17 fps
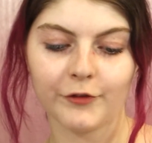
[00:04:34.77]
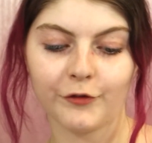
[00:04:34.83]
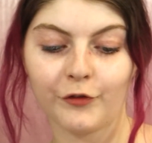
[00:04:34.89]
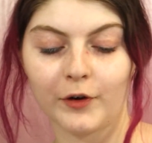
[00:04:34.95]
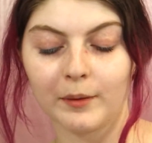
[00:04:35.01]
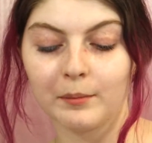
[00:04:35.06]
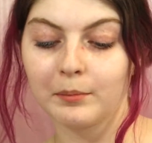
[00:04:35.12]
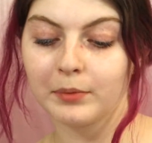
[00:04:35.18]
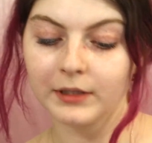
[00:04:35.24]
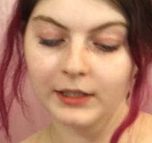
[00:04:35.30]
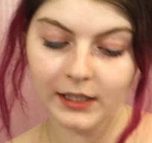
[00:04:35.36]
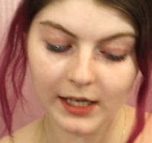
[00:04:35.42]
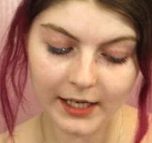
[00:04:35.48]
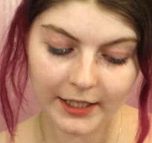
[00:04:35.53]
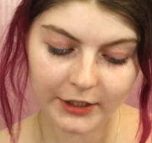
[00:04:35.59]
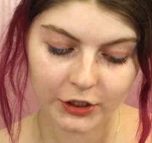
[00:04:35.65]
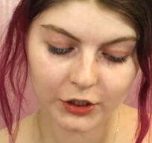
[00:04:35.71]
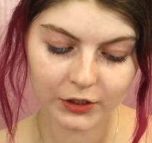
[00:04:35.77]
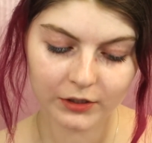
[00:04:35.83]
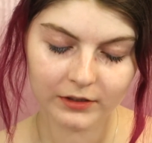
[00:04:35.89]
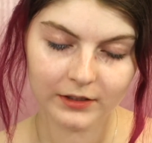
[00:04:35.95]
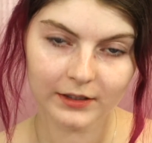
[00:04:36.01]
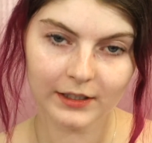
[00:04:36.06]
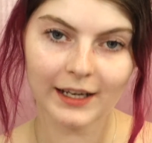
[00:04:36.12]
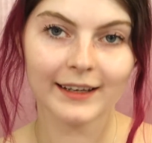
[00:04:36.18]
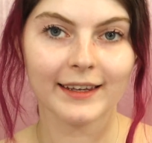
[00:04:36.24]
For
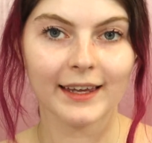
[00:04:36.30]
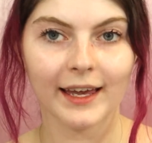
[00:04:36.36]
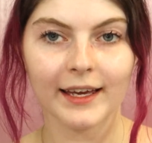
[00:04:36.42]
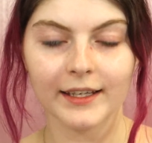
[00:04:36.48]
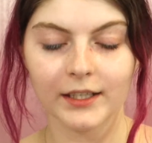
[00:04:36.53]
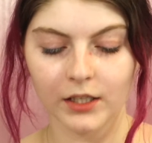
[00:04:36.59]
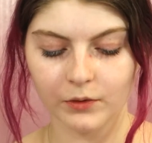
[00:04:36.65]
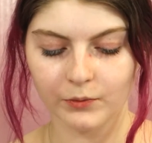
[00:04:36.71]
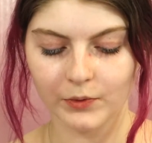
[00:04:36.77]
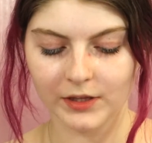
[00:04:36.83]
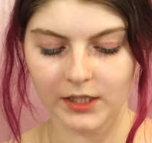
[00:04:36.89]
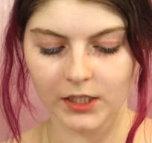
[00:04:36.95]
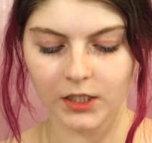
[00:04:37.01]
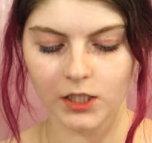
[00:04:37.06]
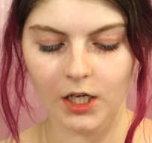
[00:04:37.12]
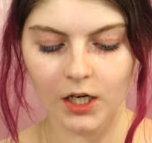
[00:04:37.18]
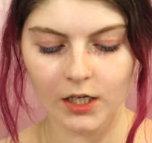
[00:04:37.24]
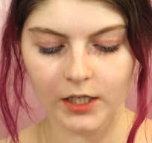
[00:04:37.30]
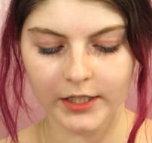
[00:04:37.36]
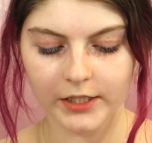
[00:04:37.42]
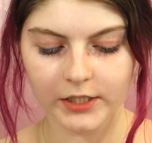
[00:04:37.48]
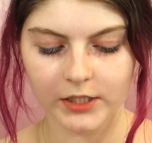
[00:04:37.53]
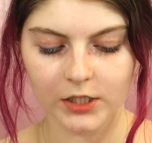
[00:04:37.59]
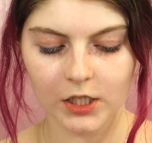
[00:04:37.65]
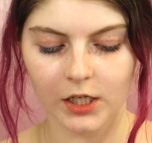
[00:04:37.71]
blush, again, with the NARS,